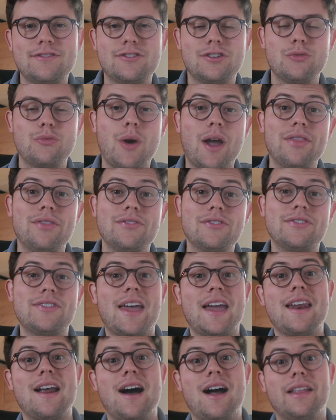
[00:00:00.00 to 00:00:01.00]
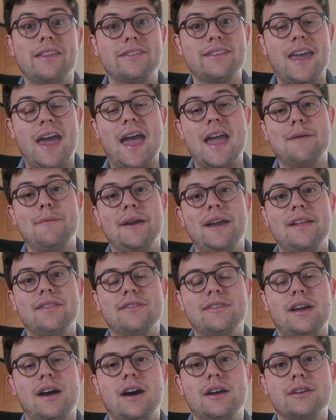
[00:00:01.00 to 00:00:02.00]
to Wednesday night's game
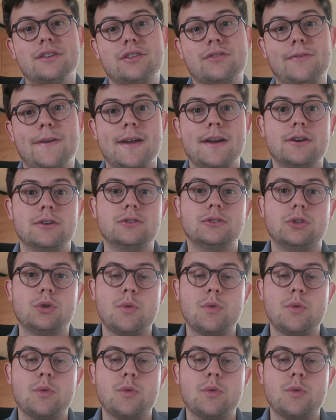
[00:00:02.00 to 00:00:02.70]
against Huddersfield